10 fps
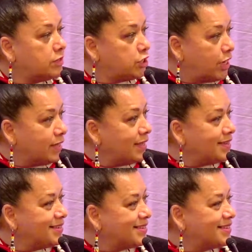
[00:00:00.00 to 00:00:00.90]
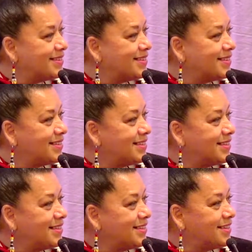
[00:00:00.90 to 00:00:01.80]
check-in.
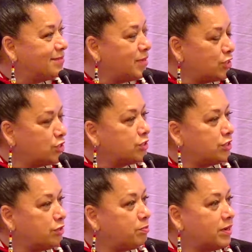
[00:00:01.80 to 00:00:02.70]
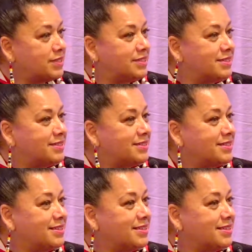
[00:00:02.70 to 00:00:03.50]
Make sure you're present.